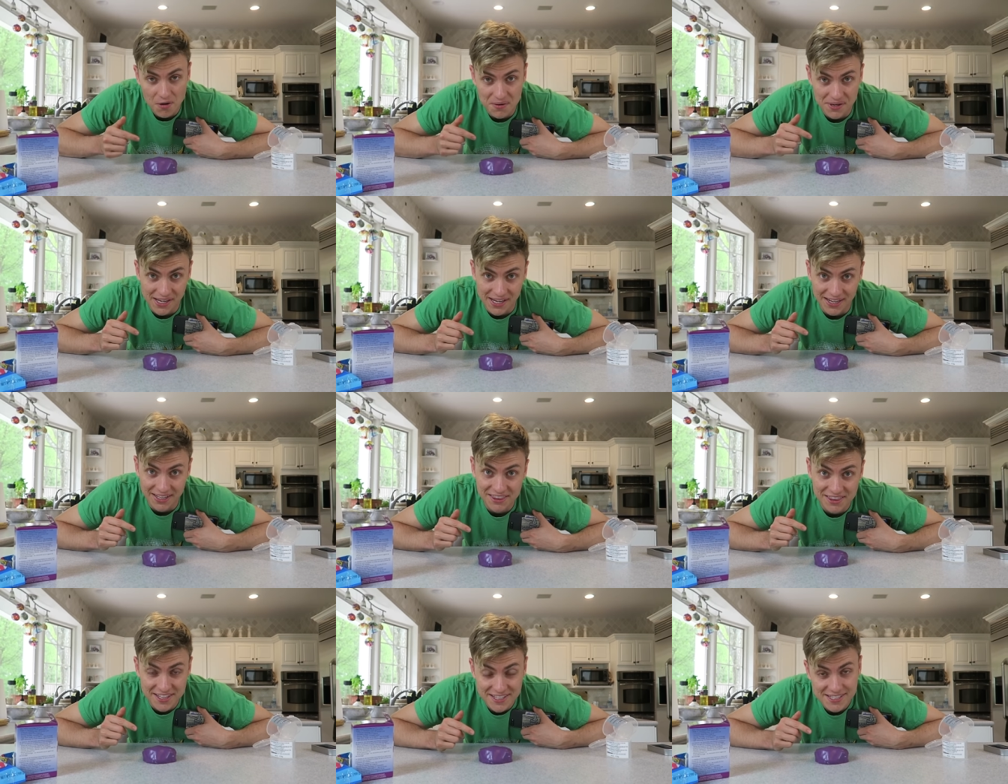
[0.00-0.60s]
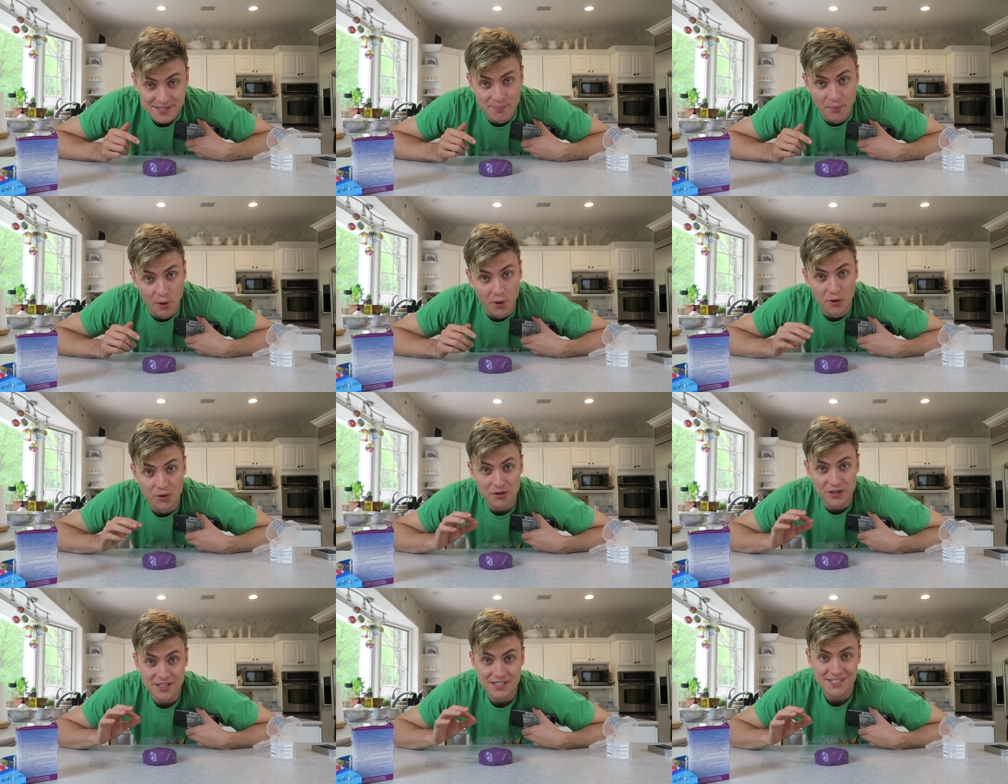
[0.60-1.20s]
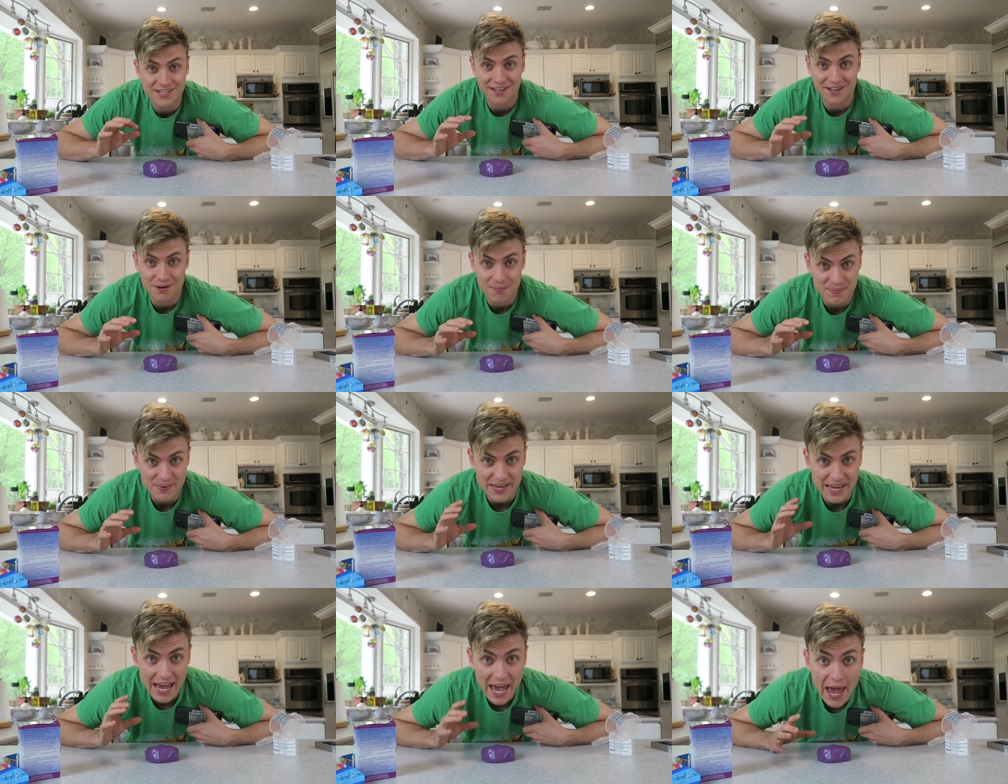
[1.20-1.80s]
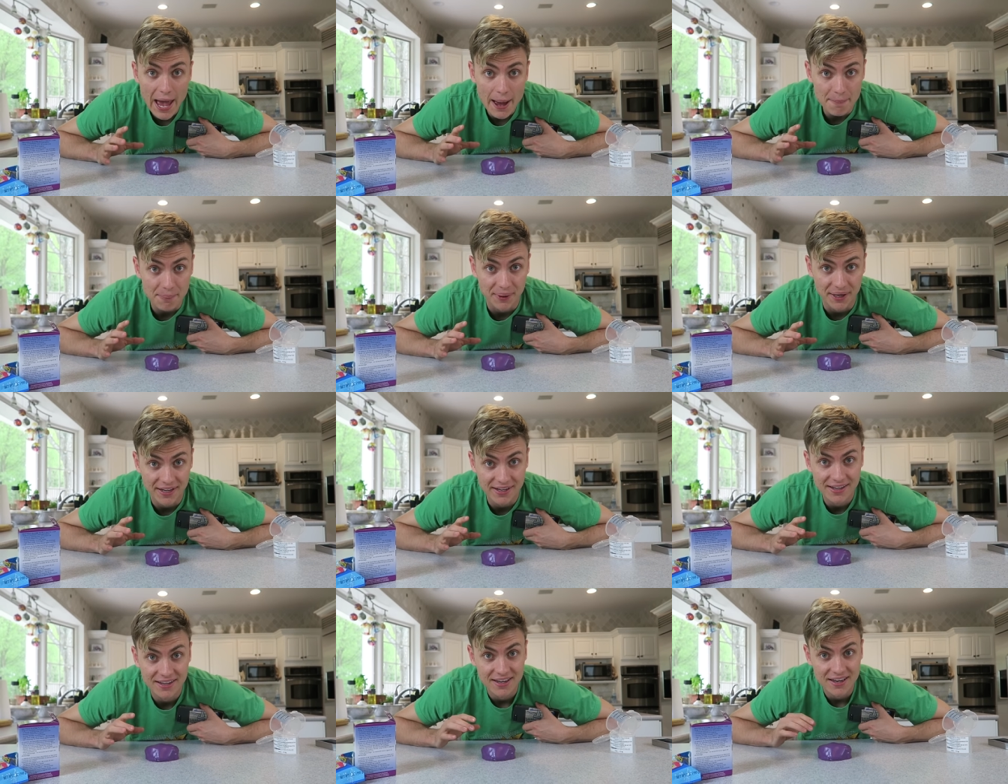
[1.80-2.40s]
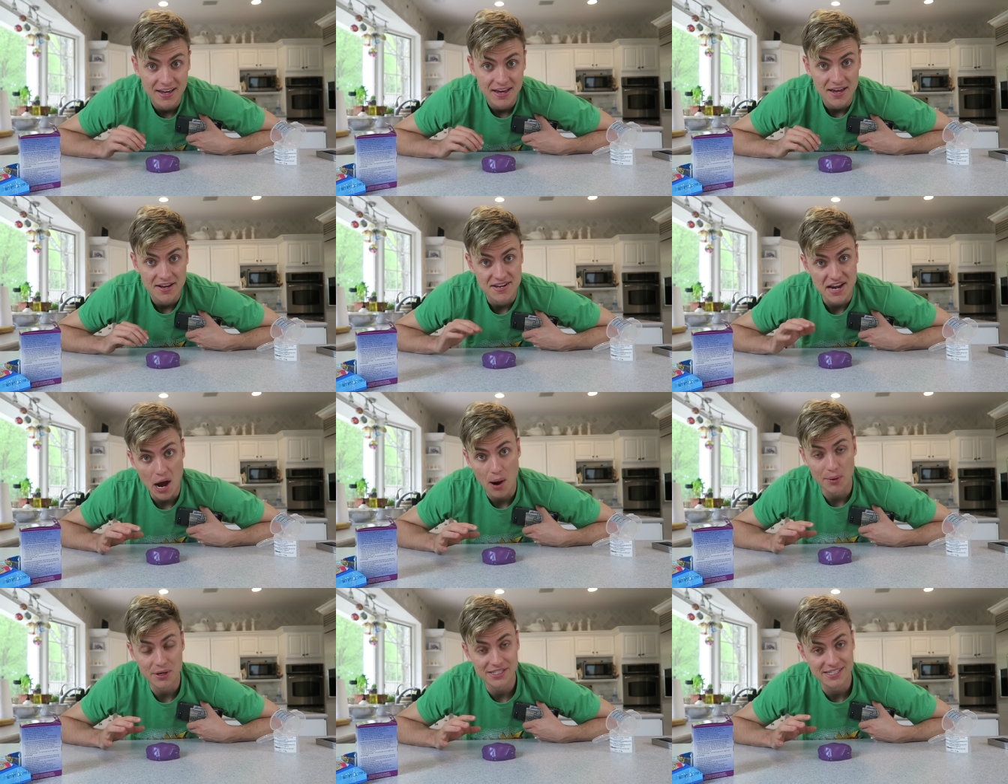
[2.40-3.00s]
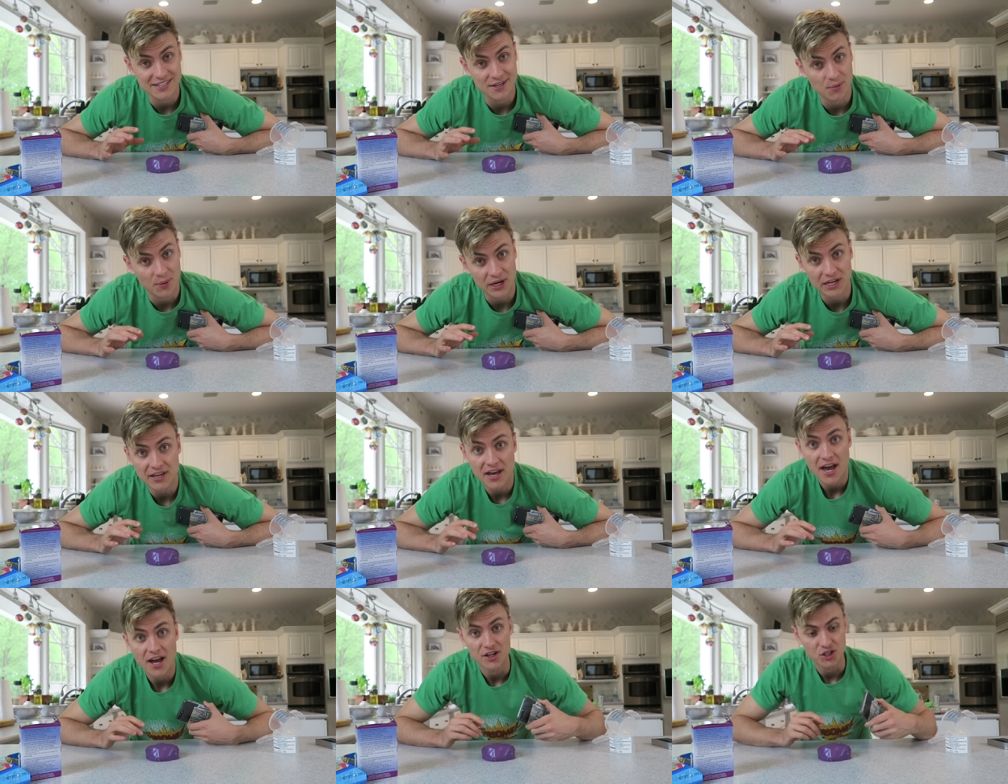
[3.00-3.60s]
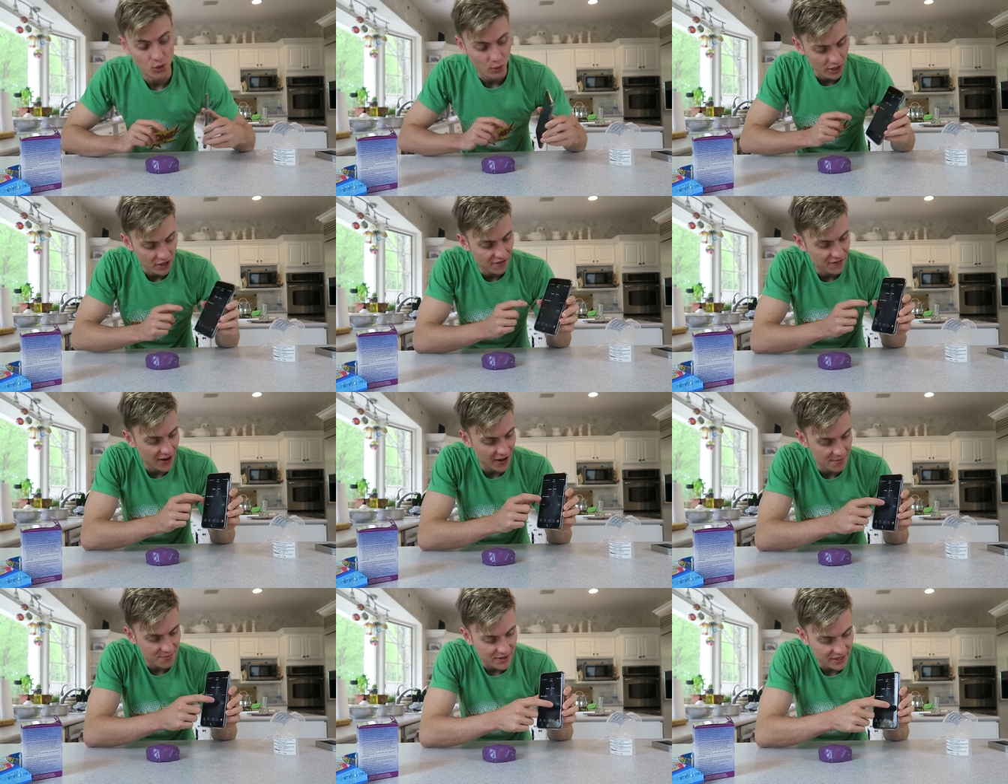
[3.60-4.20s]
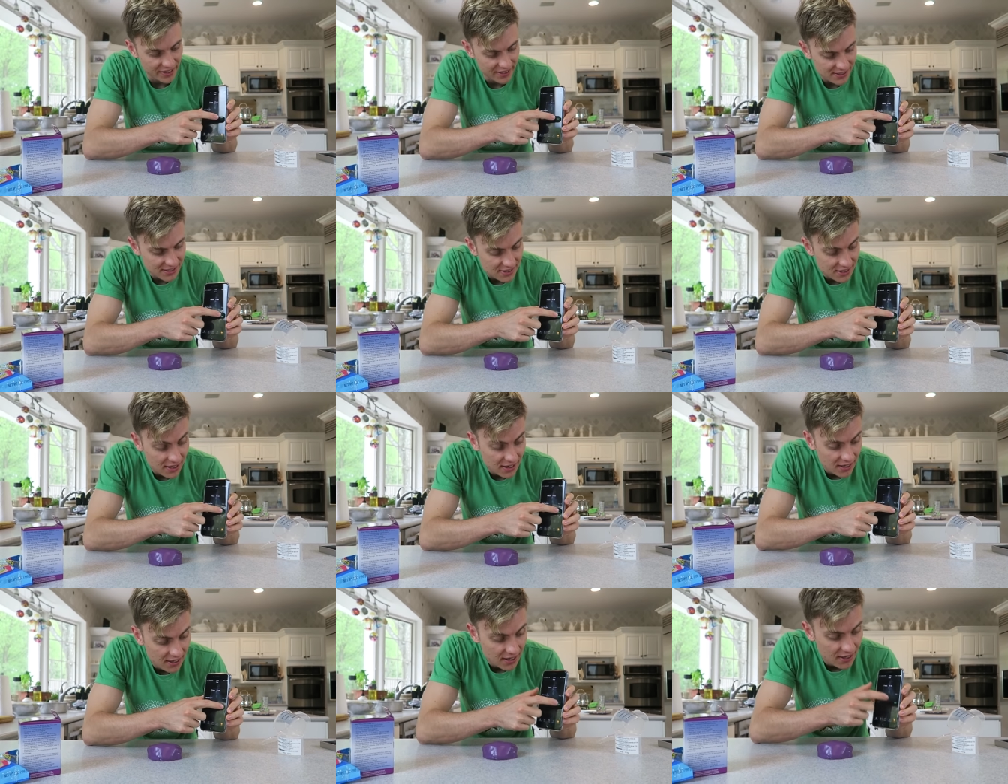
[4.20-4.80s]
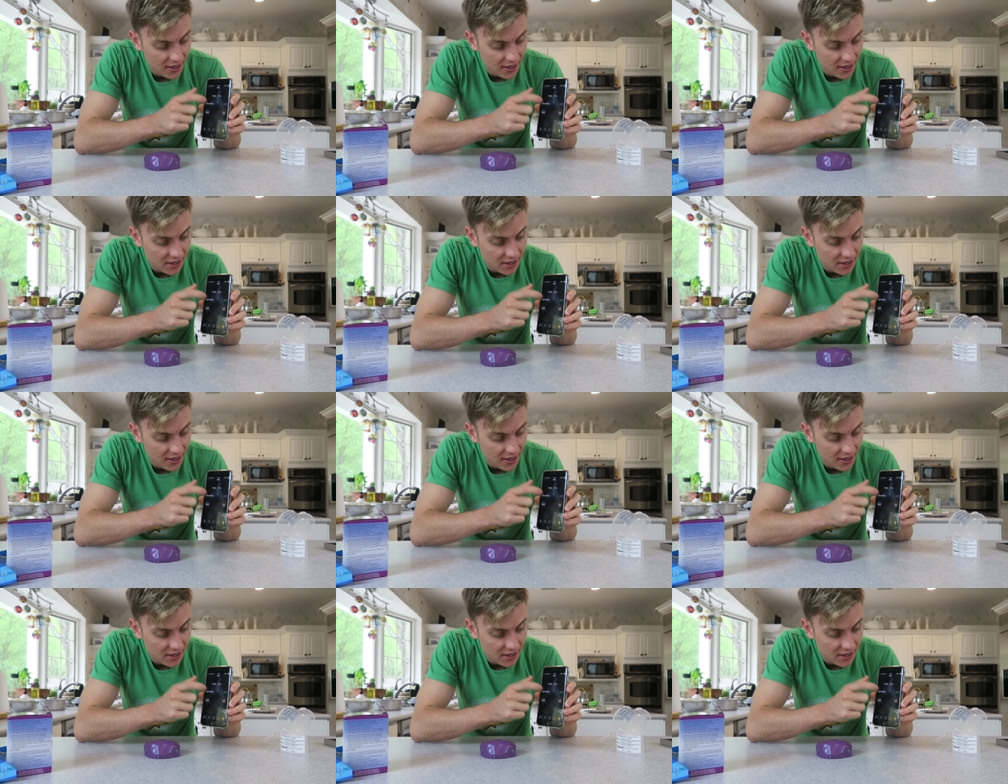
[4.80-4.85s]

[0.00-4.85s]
Oh yeah, this mold is gonna be epic. Now we just need to wait twenty-five minutes,